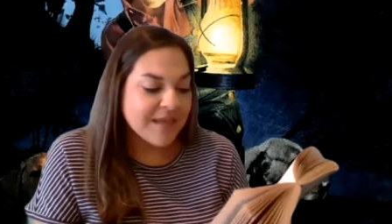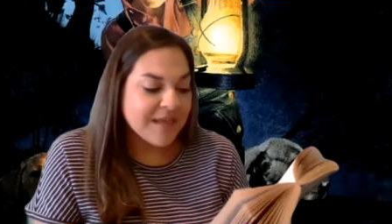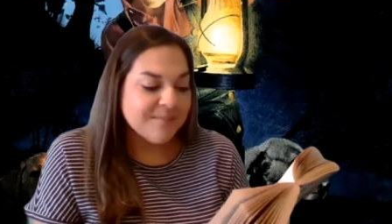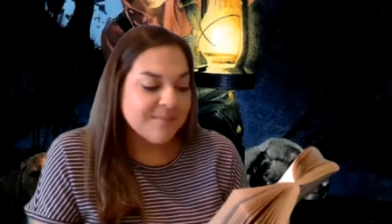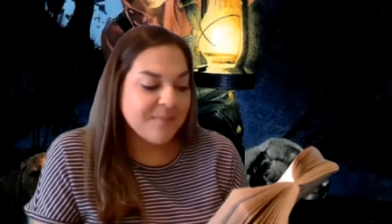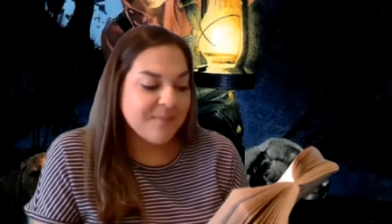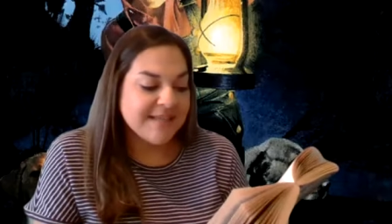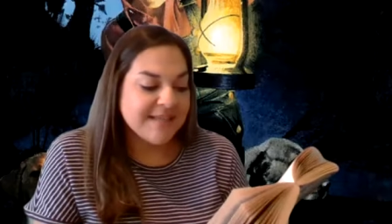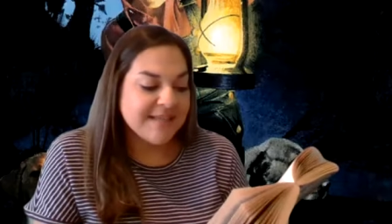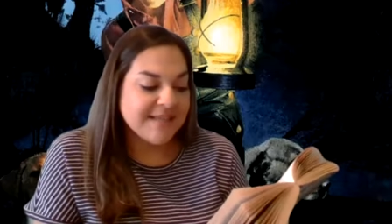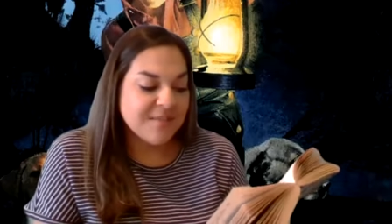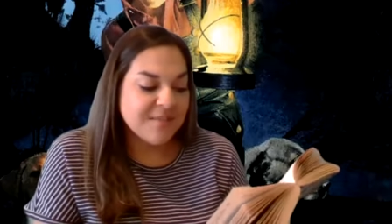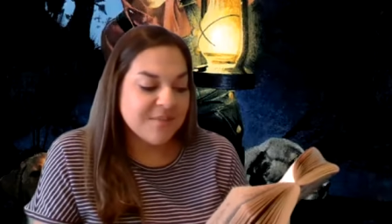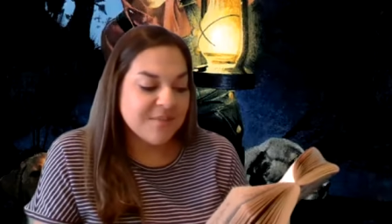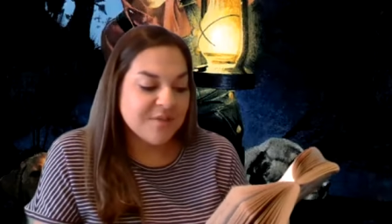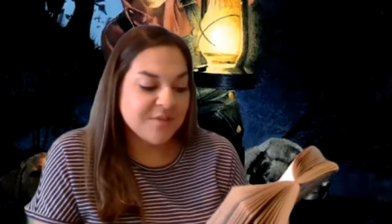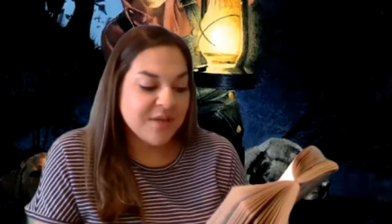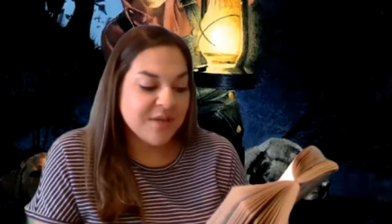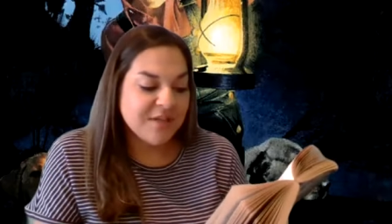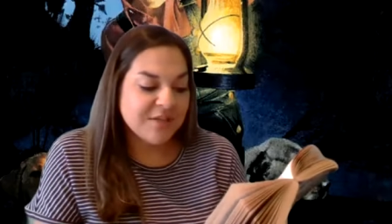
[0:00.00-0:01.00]
By some
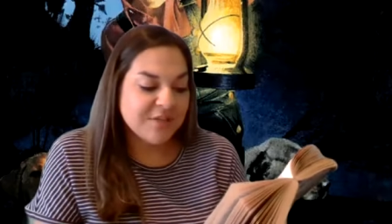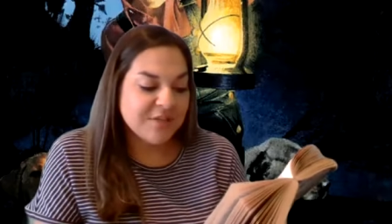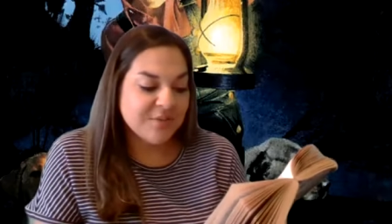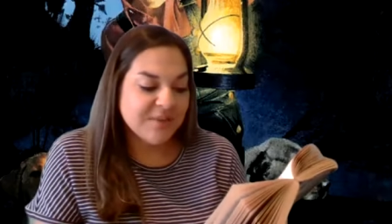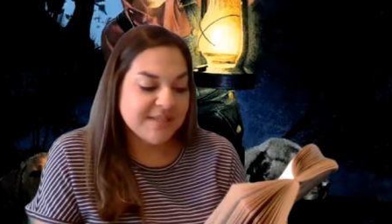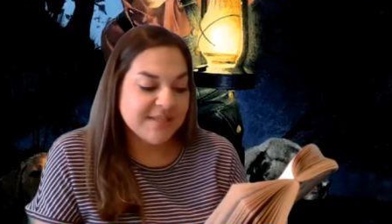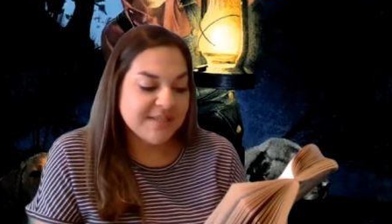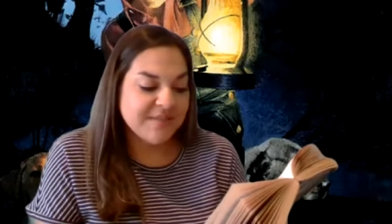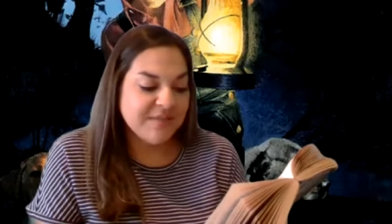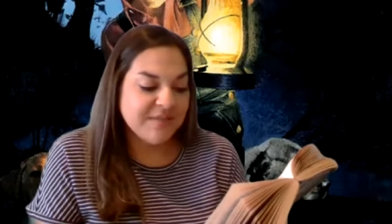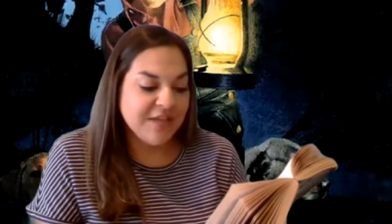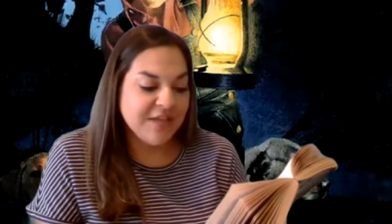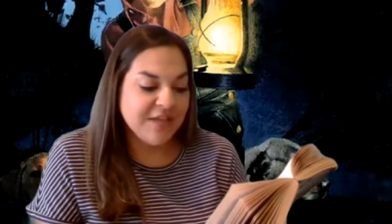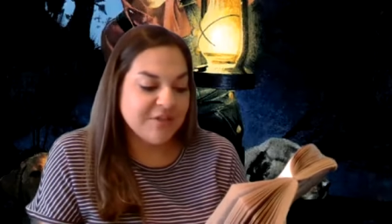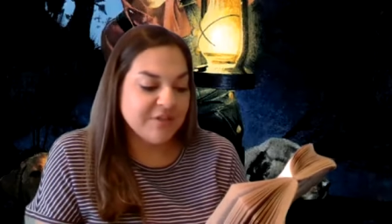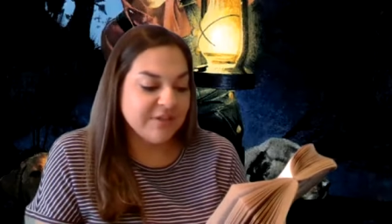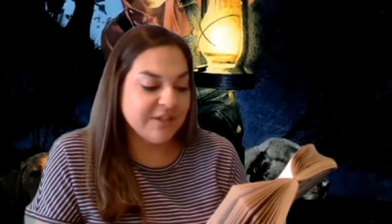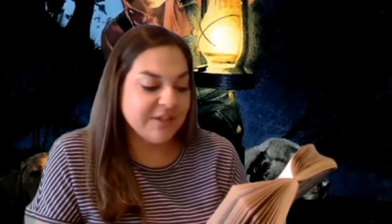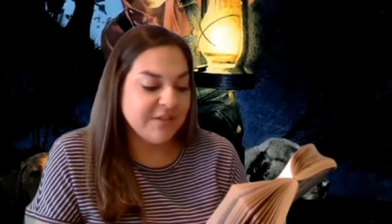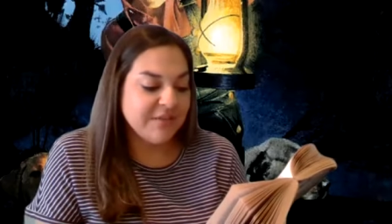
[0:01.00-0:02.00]
strange twist of
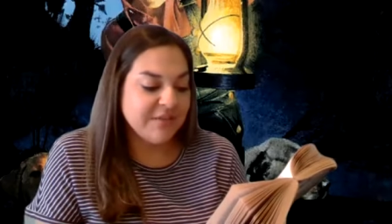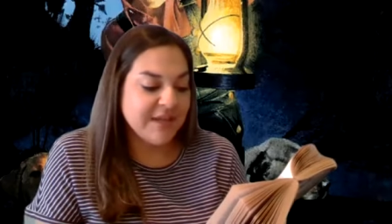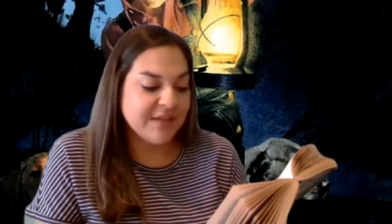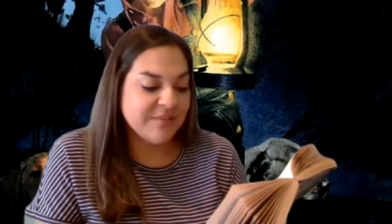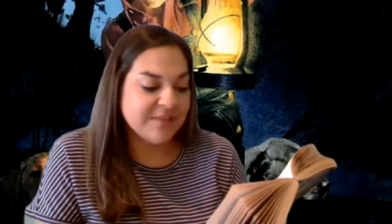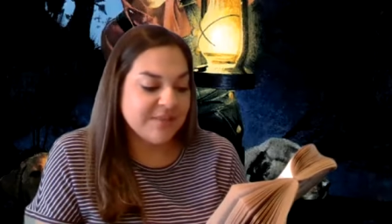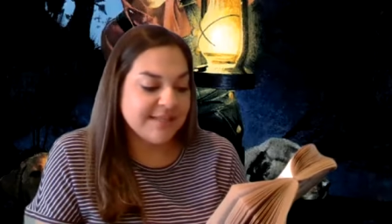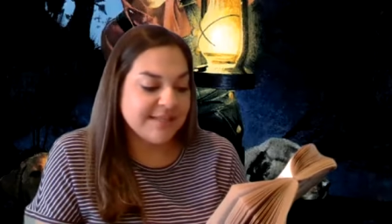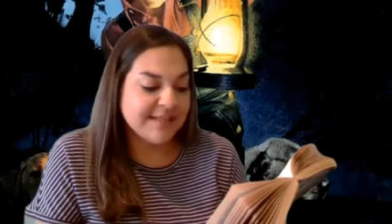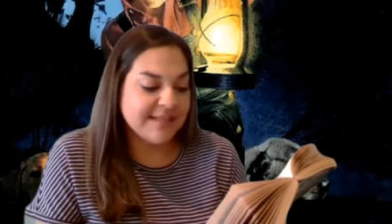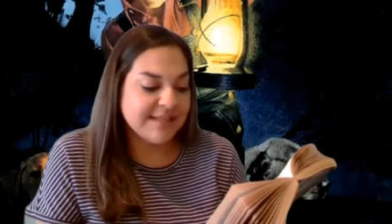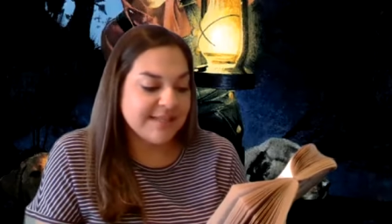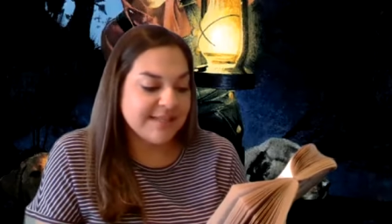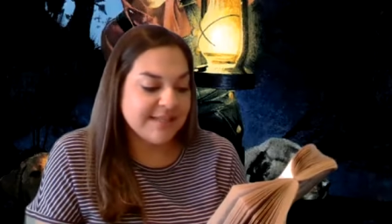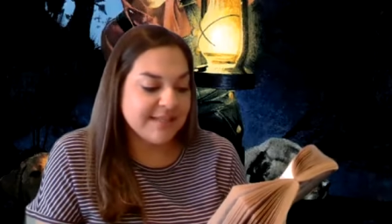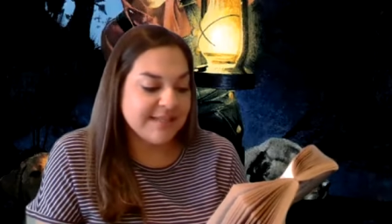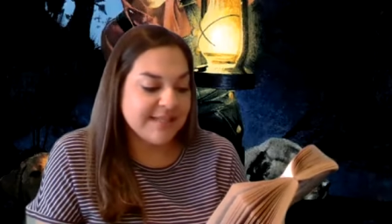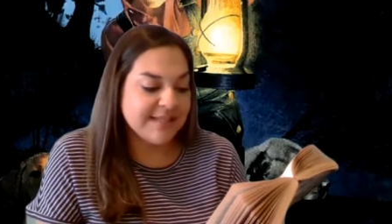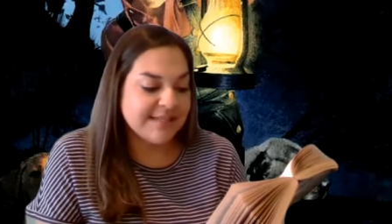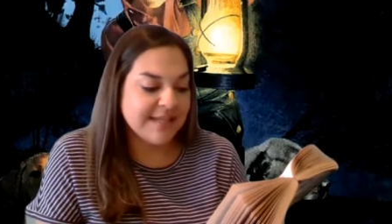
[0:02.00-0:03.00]
nature, Little Anne was
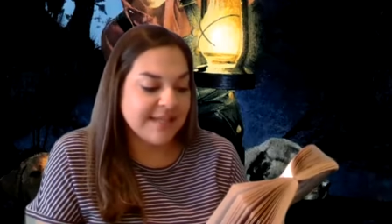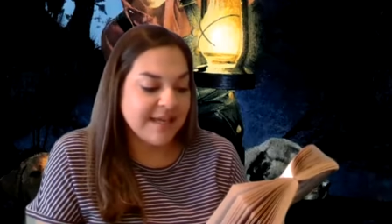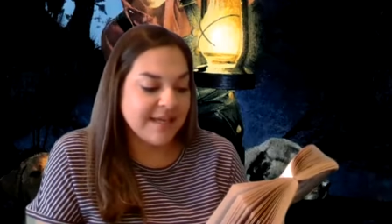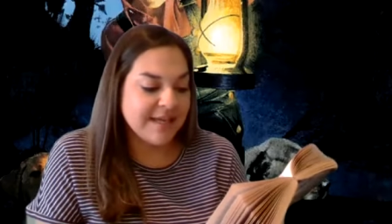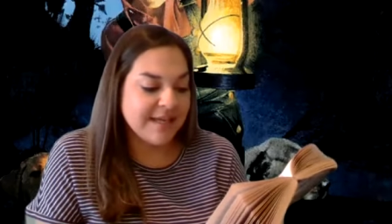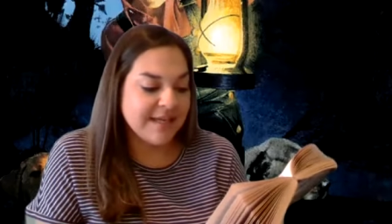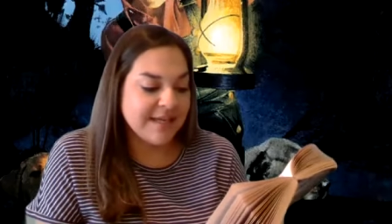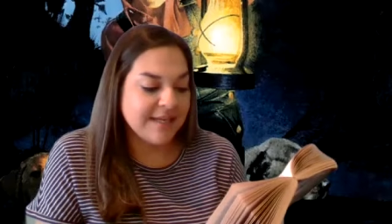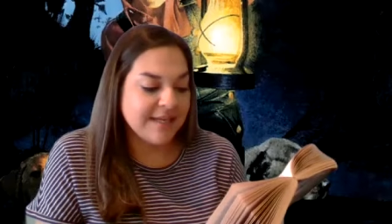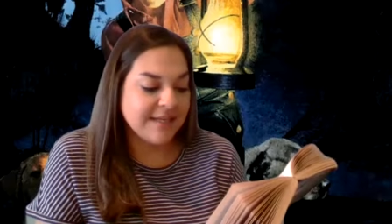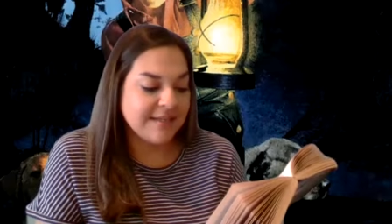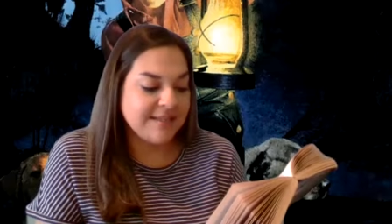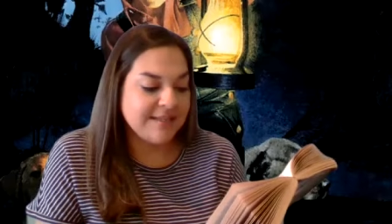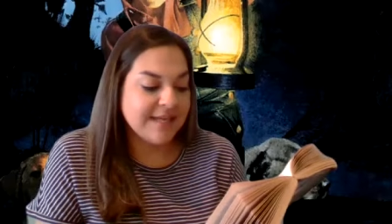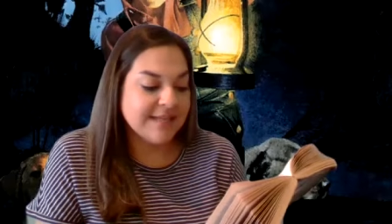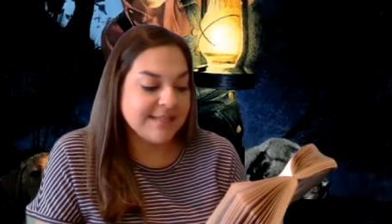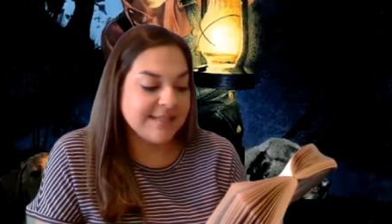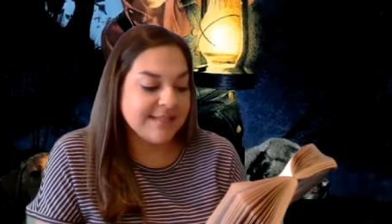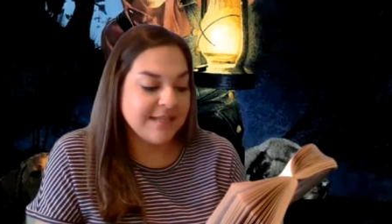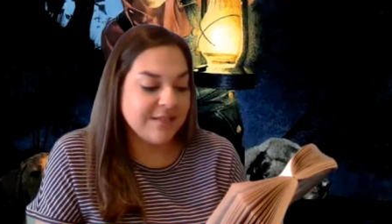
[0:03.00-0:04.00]

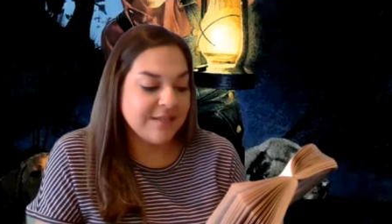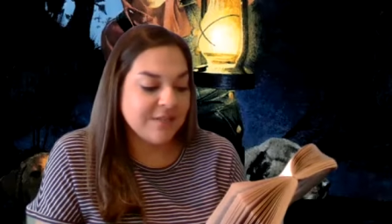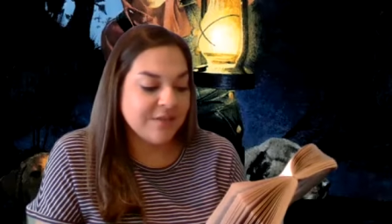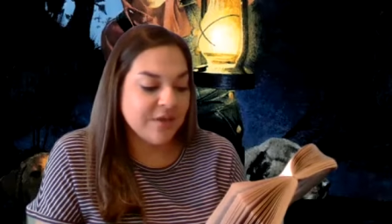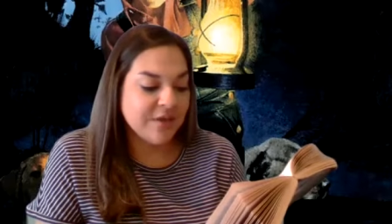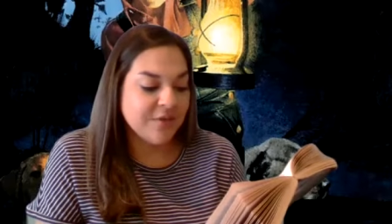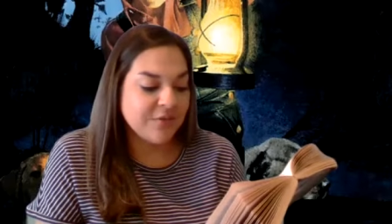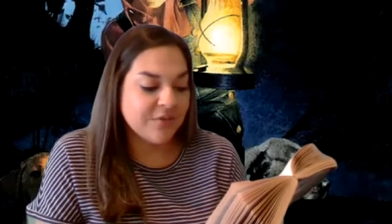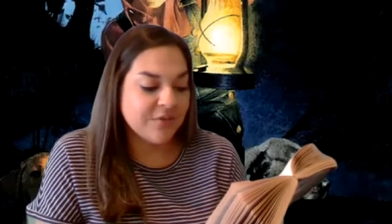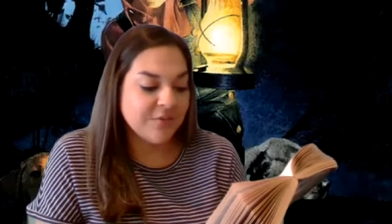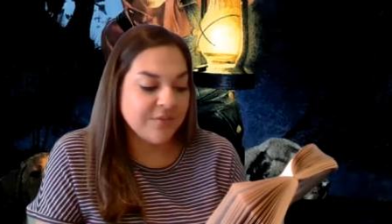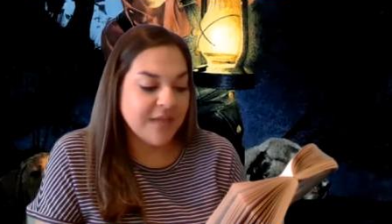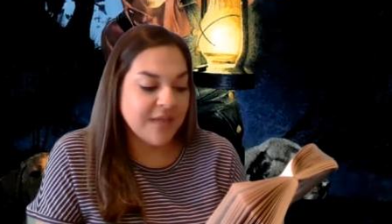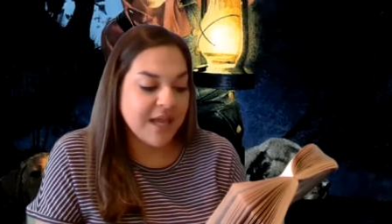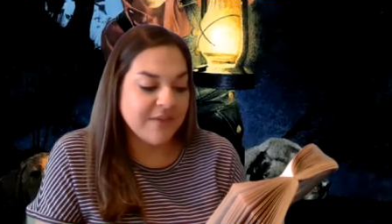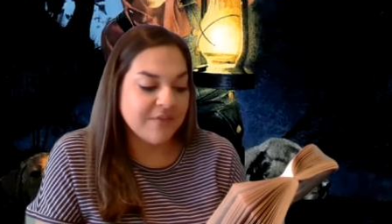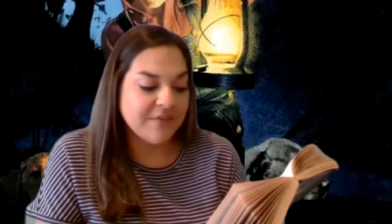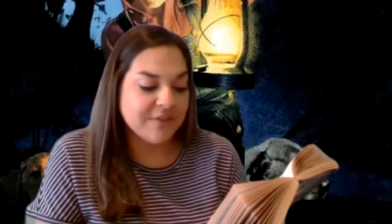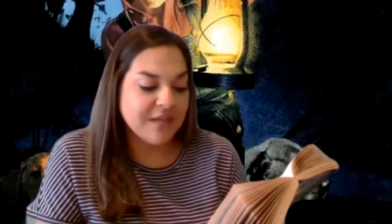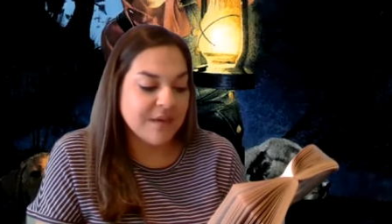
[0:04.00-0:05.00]
destined to go through
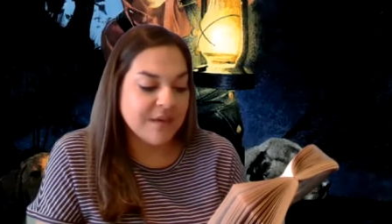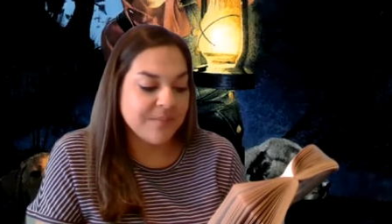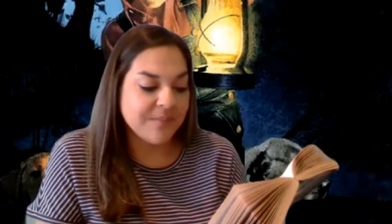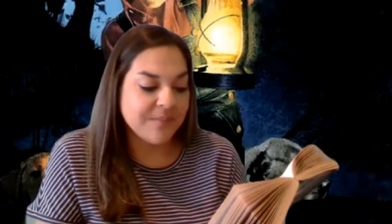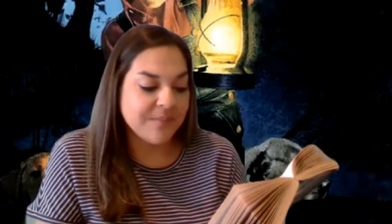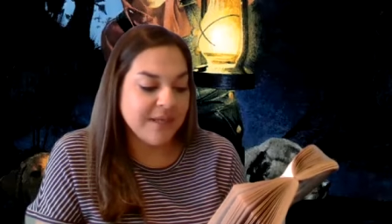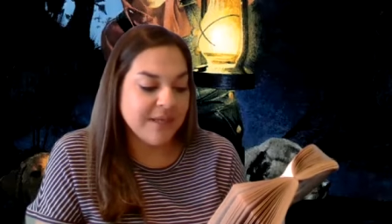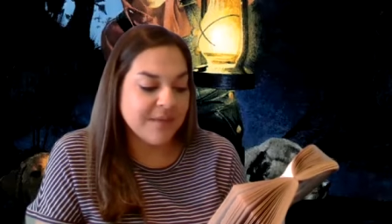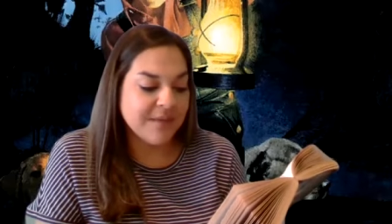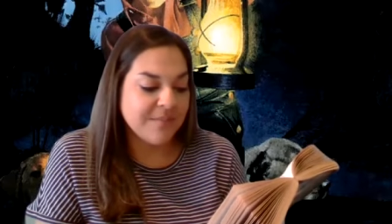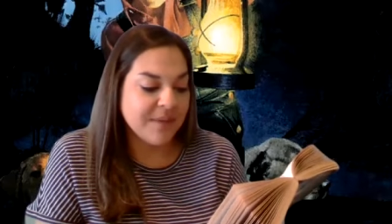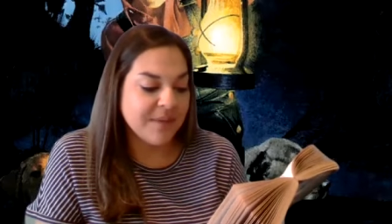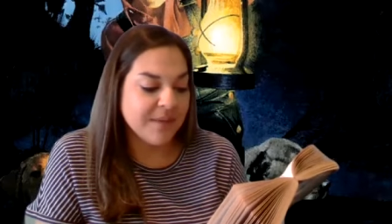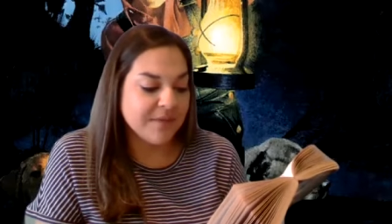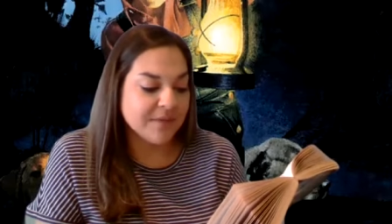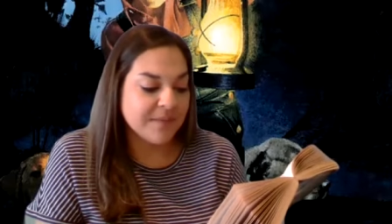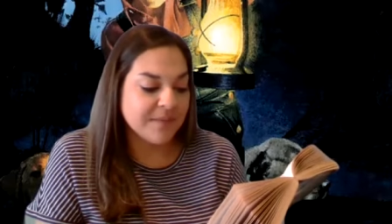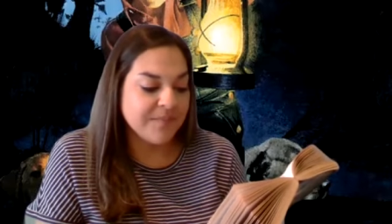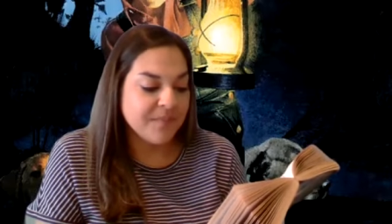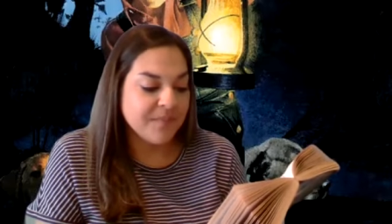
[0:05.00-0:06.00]
life without being a
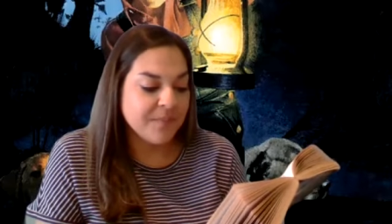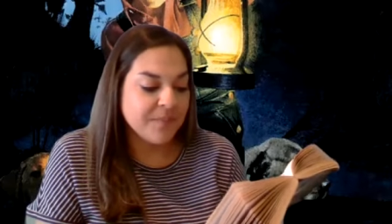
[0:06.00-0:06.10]
mother.